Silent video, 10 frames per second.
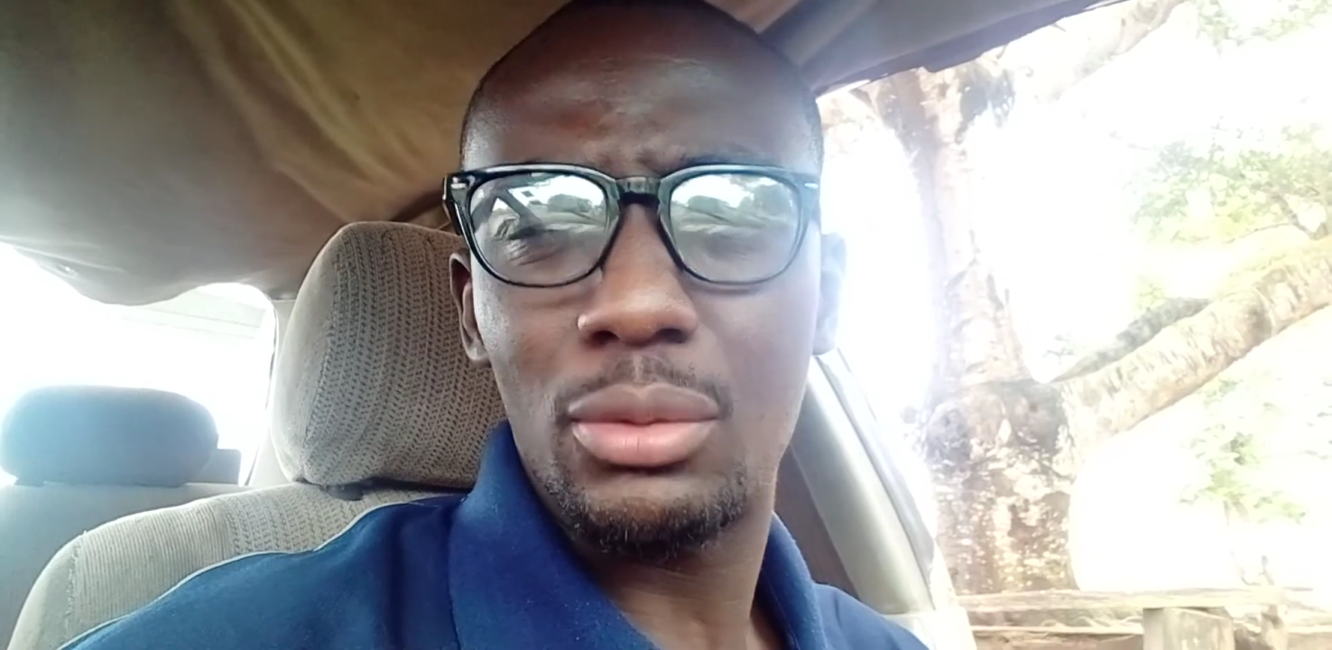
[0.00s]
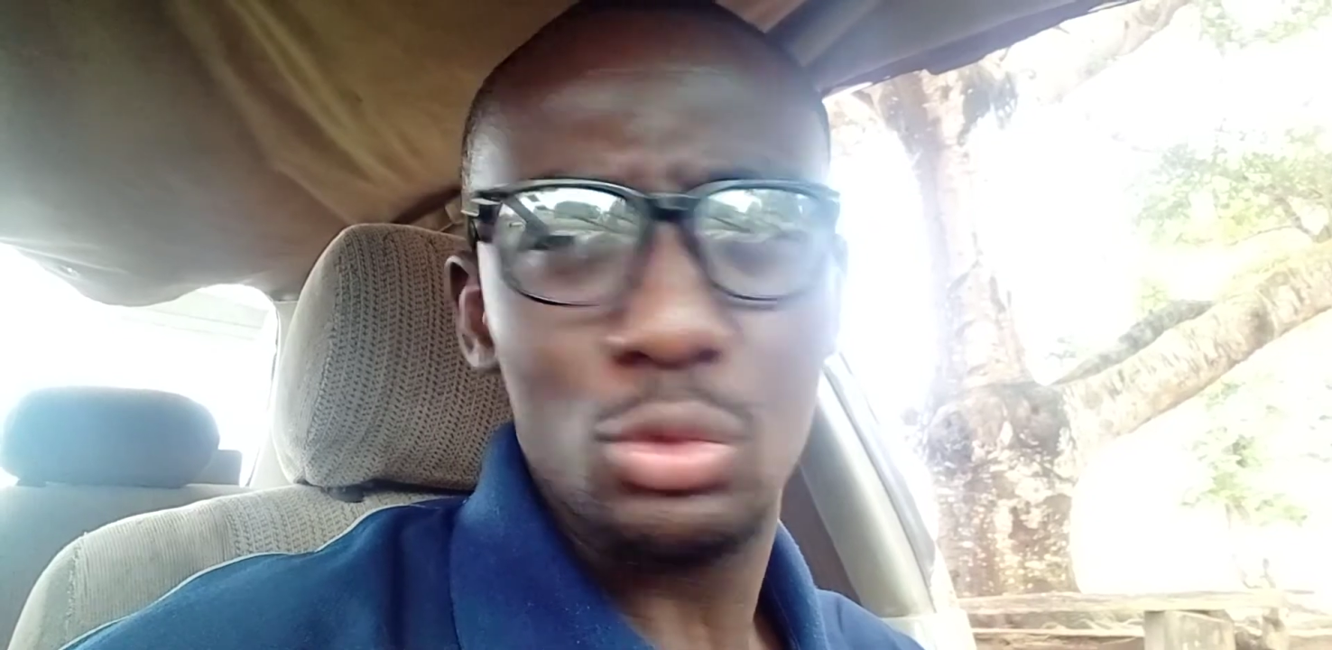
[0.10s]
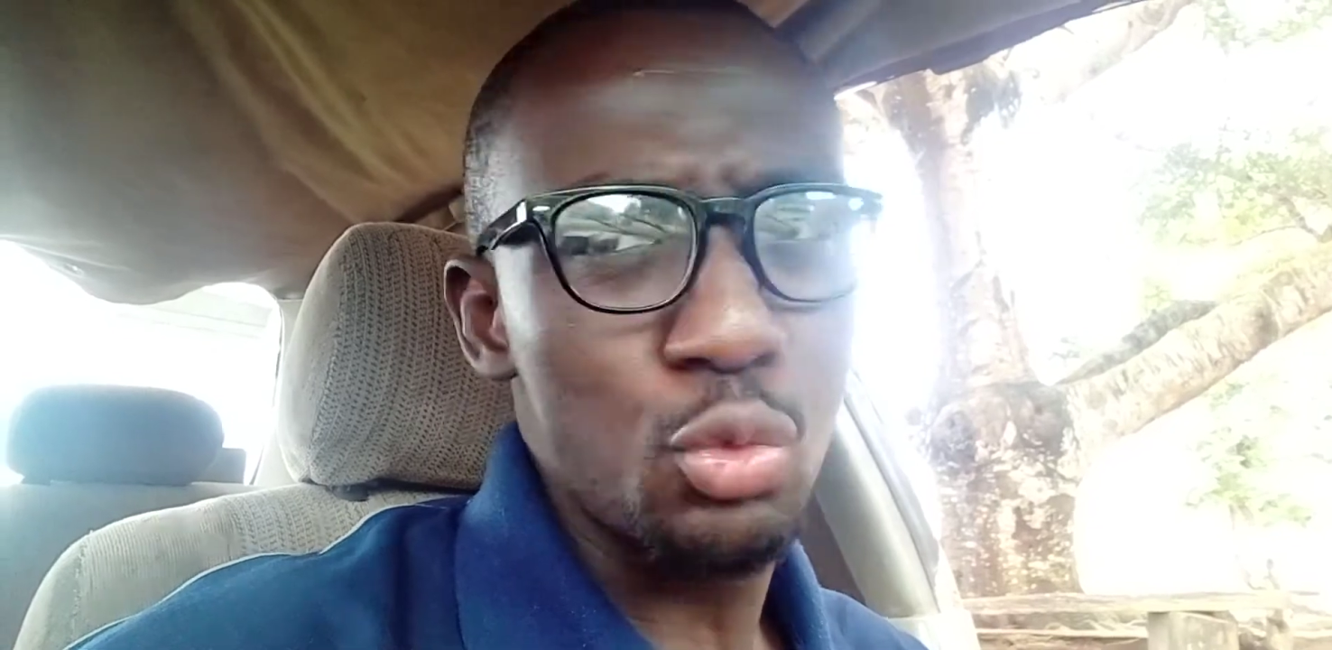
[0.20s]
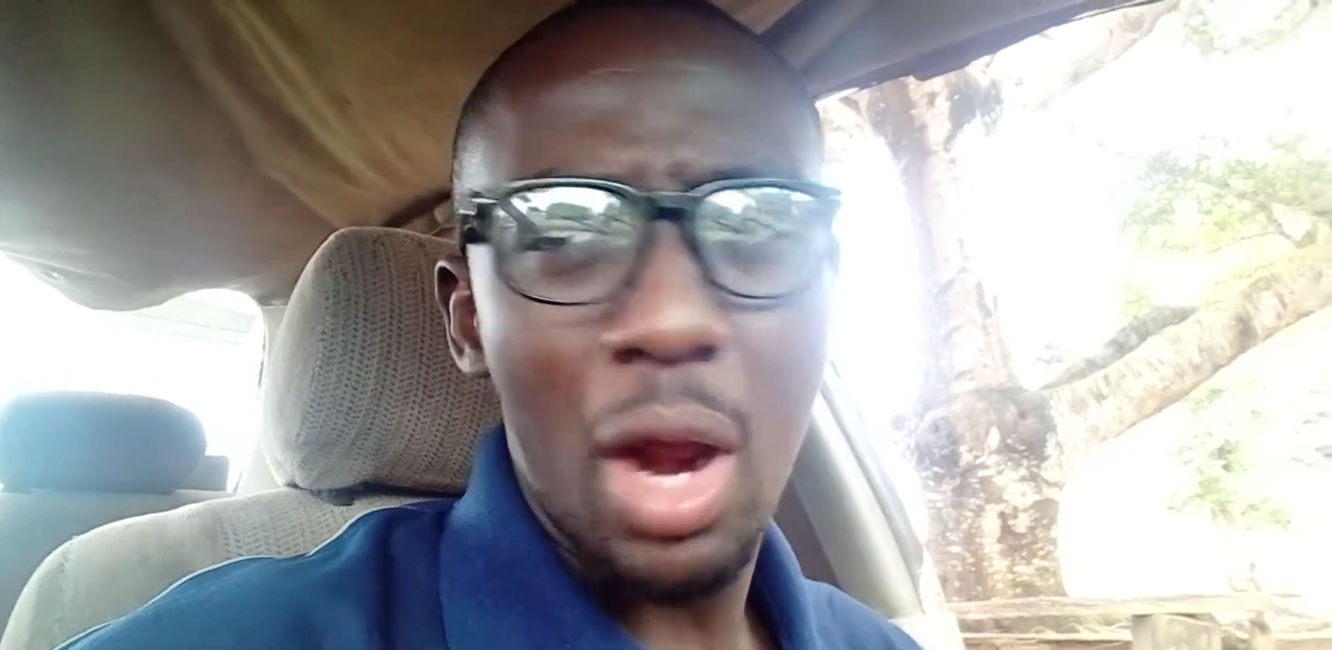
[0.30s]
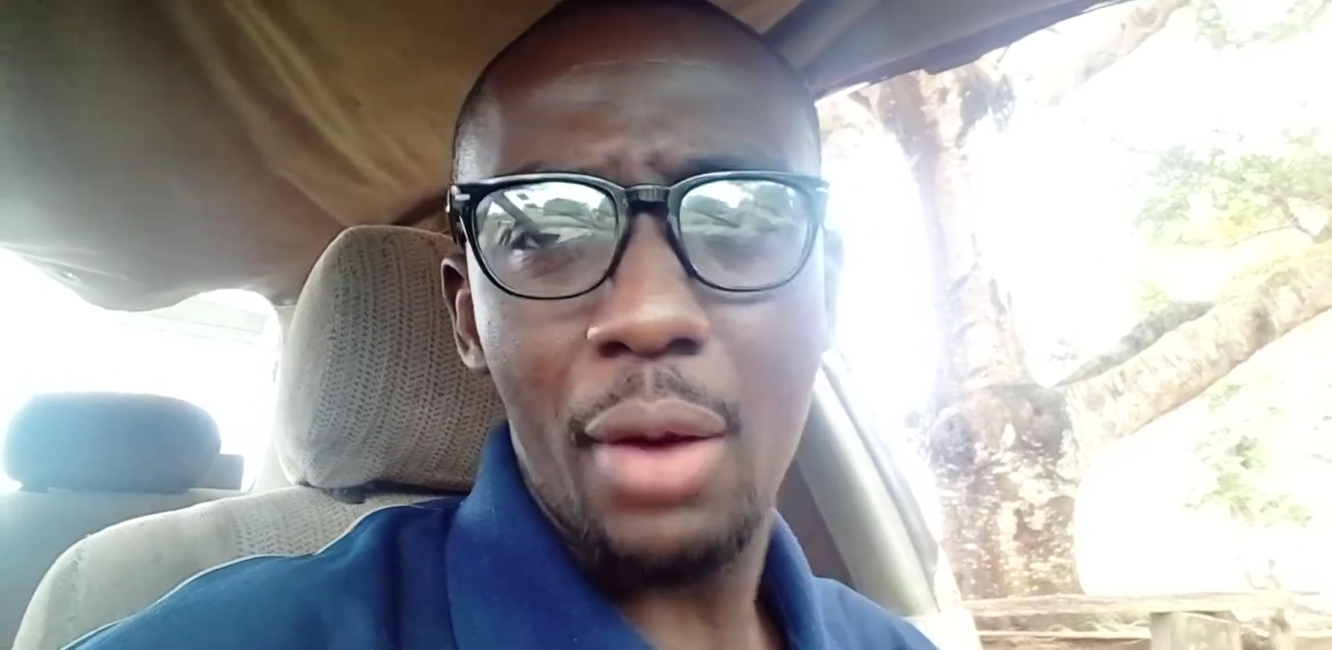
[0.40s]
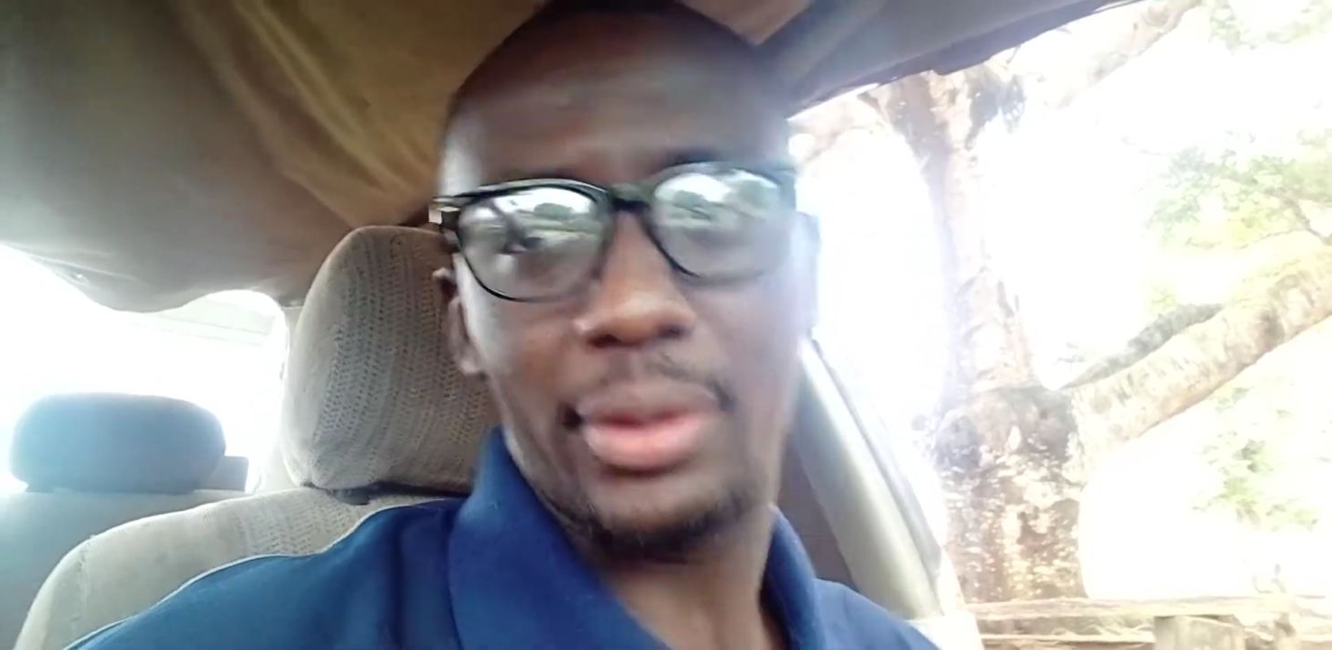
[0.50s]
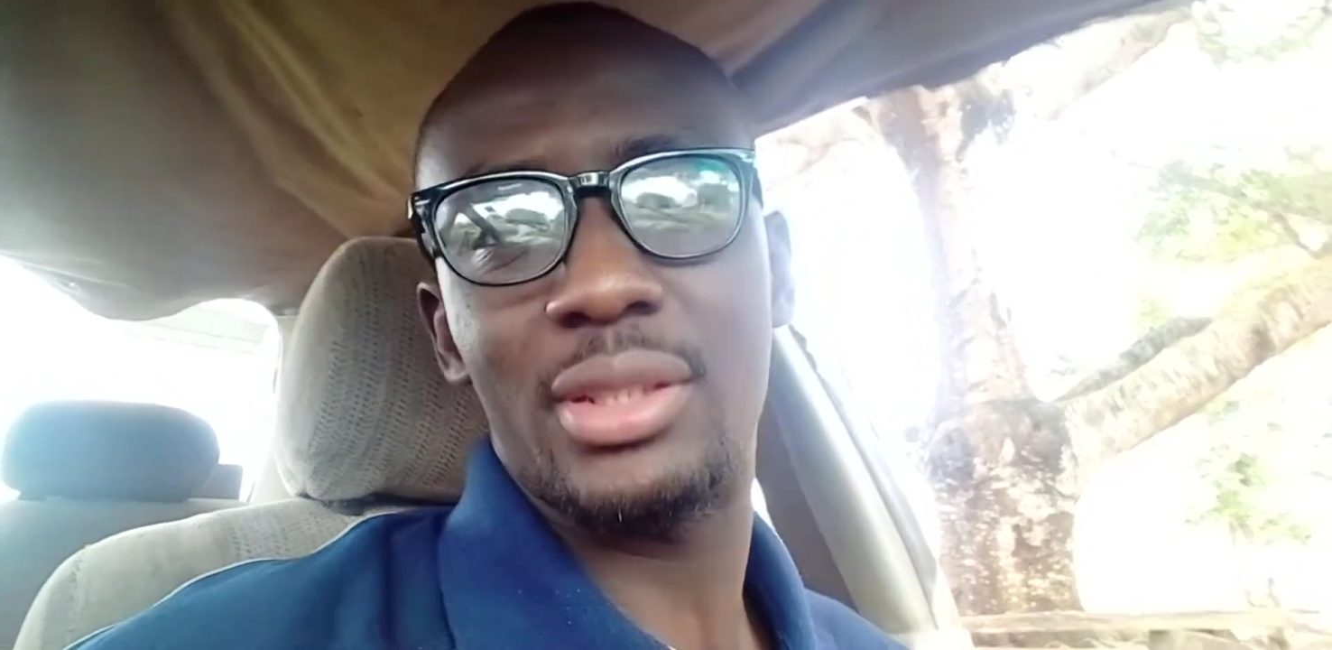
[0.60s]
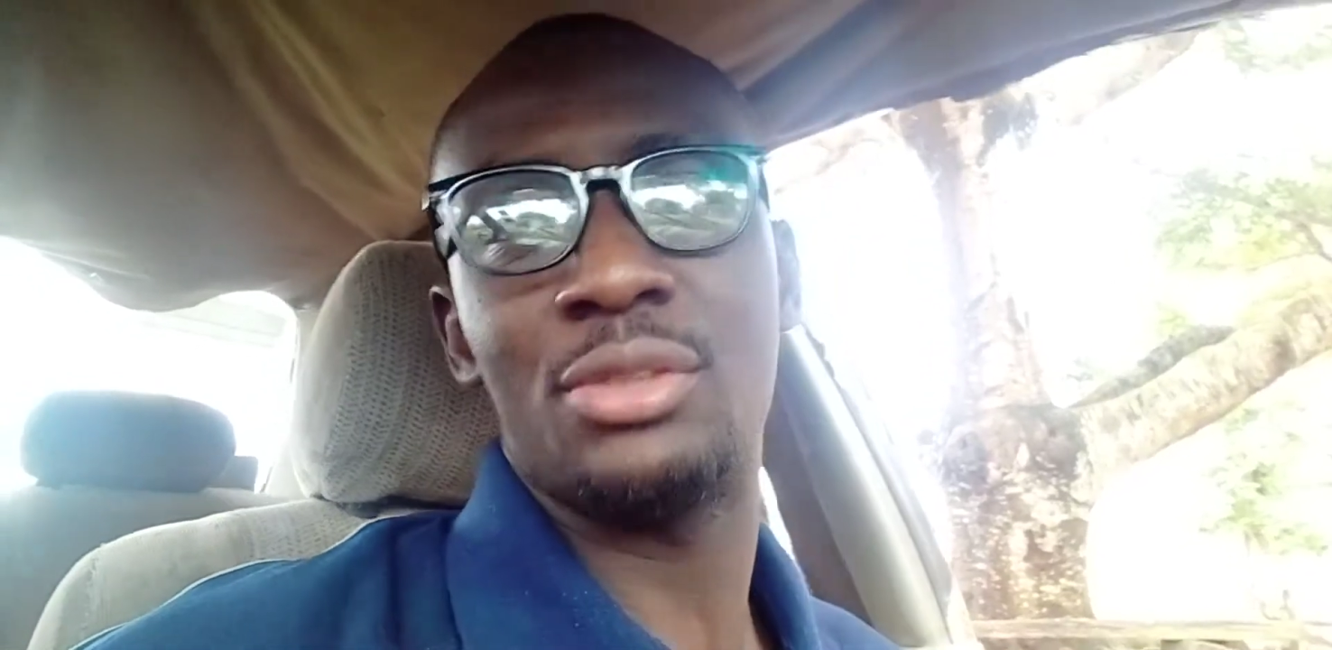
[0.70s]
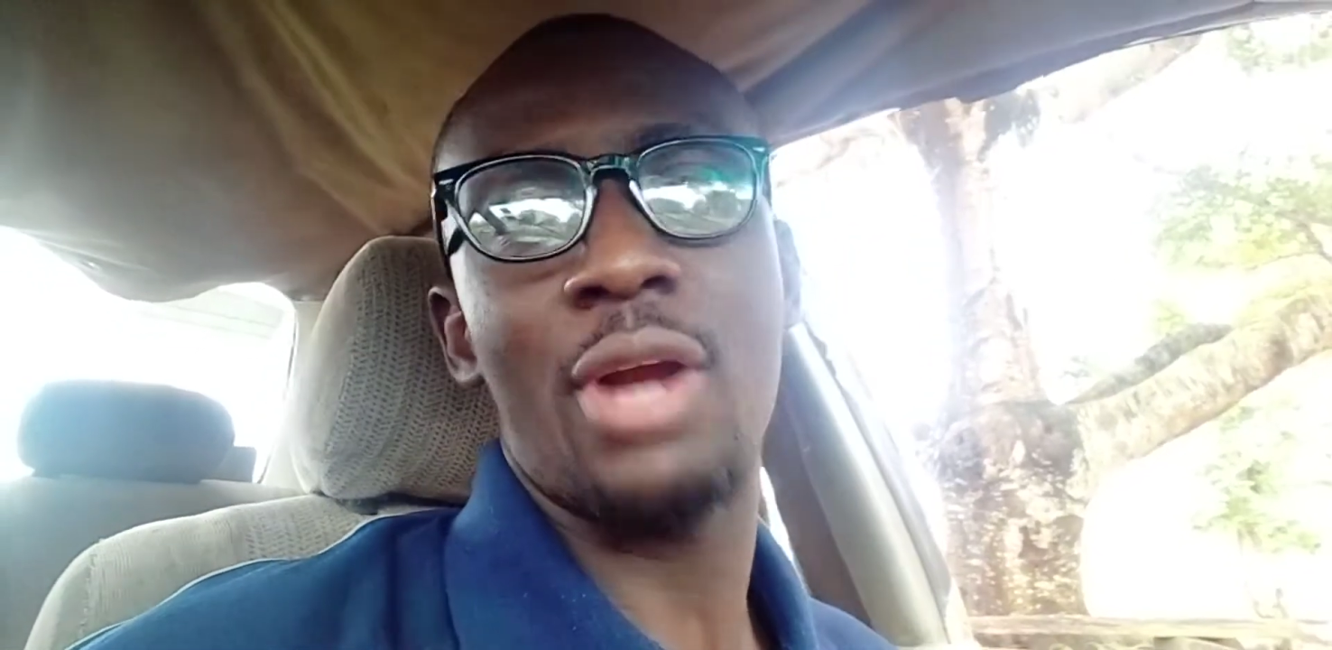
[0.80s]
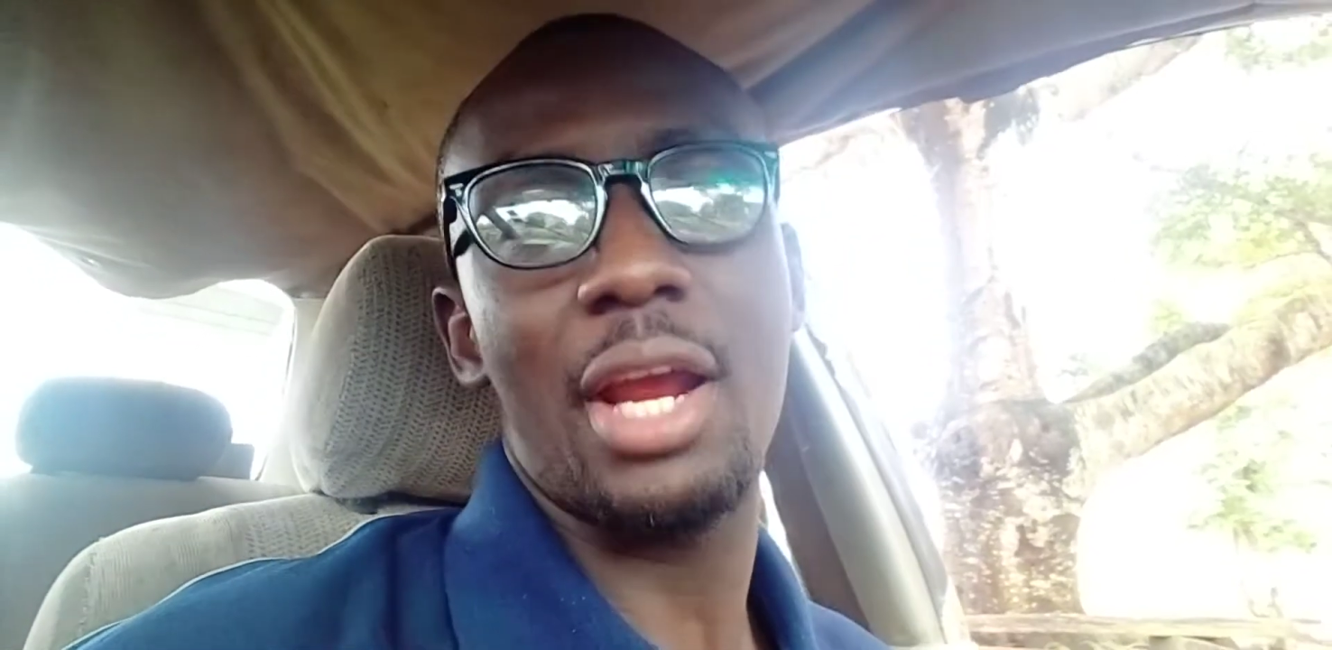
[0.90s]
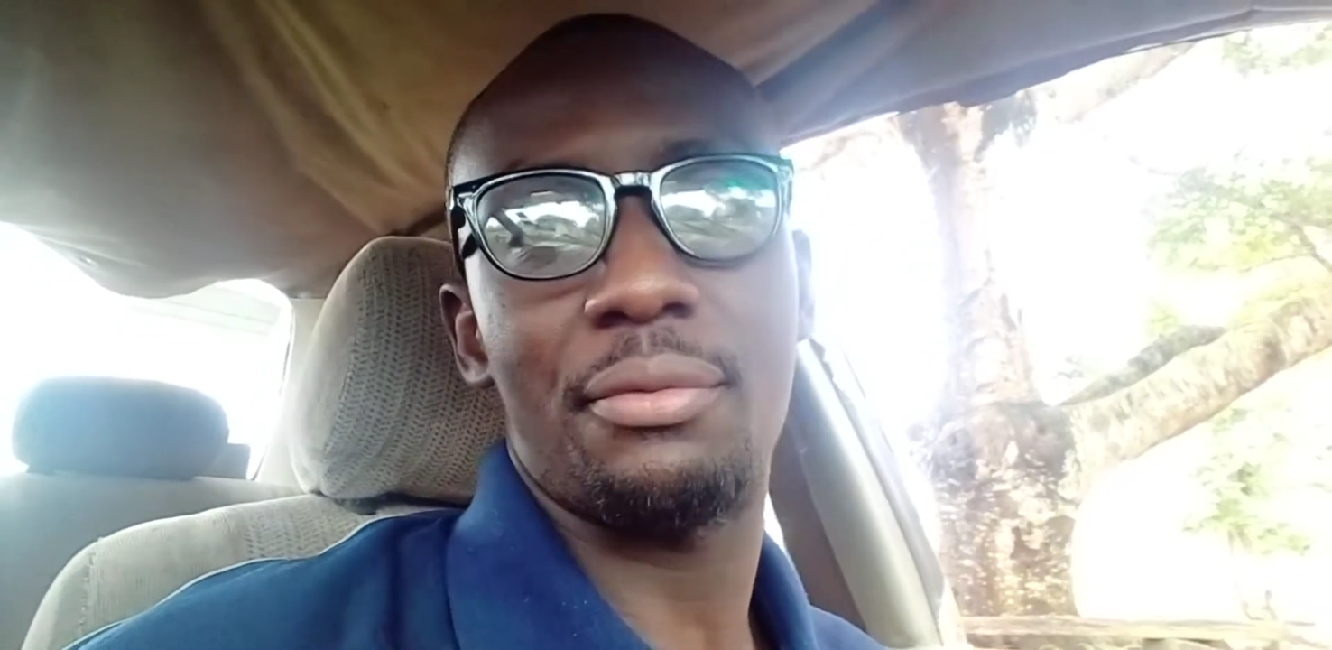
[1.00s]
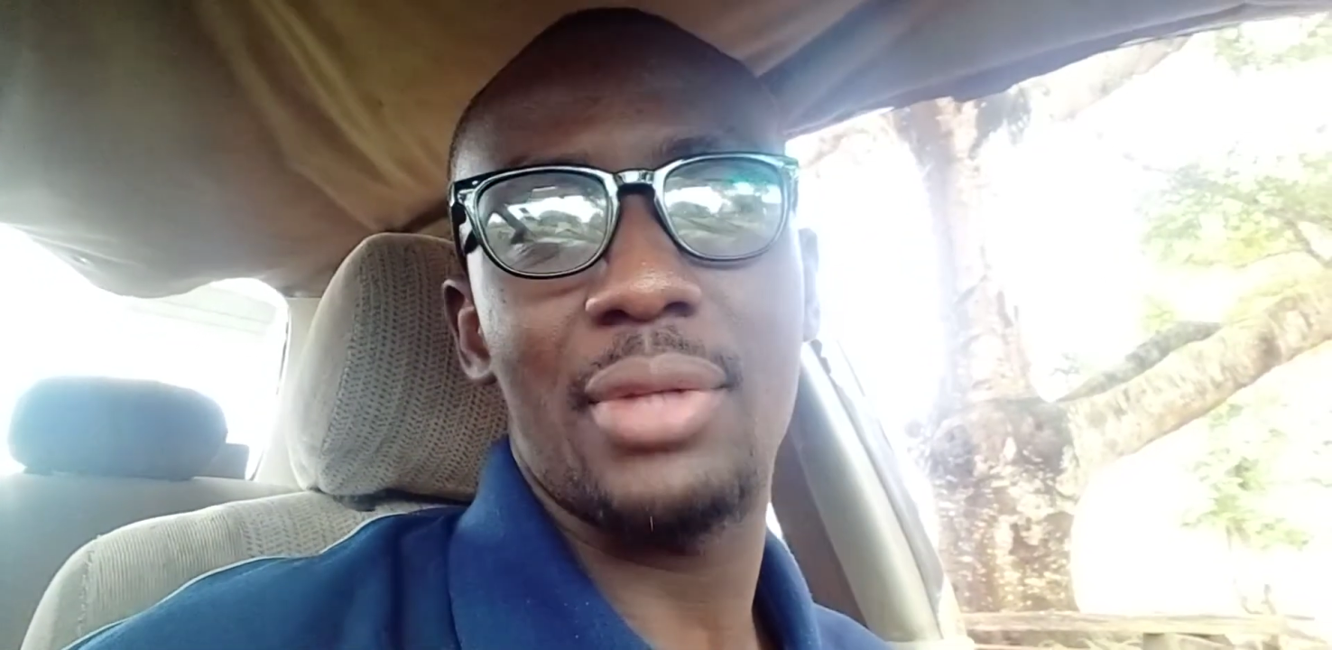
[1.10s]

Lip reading: 2 hours drive